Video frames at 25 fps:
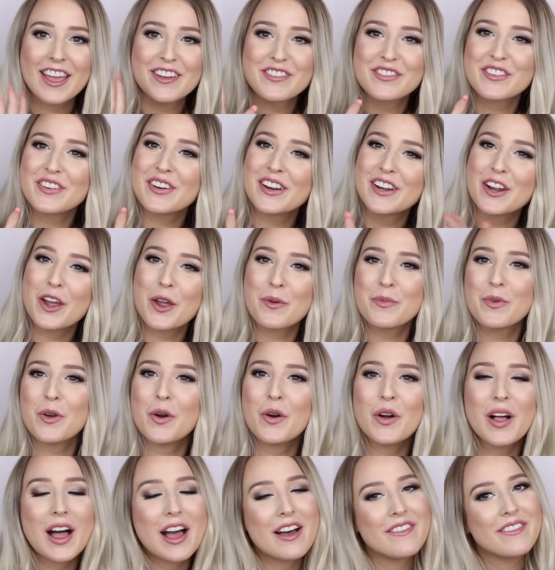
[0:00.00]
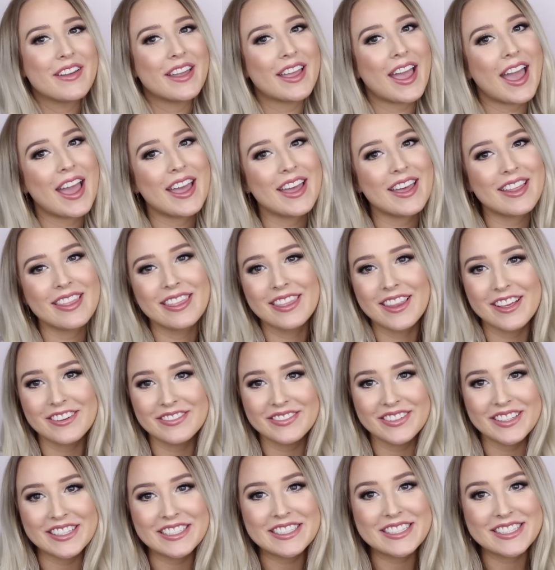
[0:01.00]
Hey everyone, I hope you're all having a
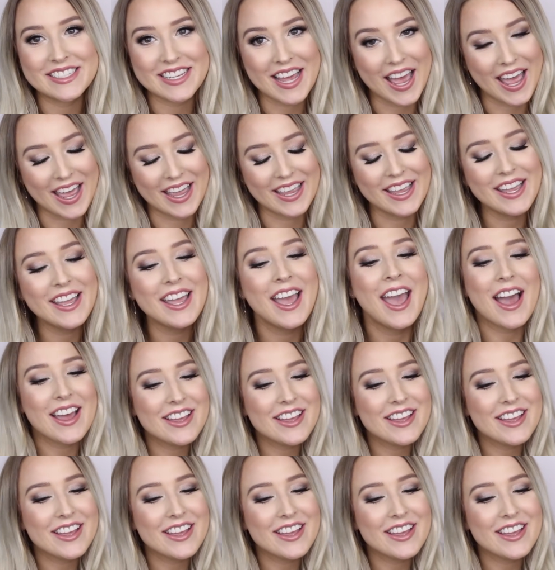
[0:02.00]
lovely day.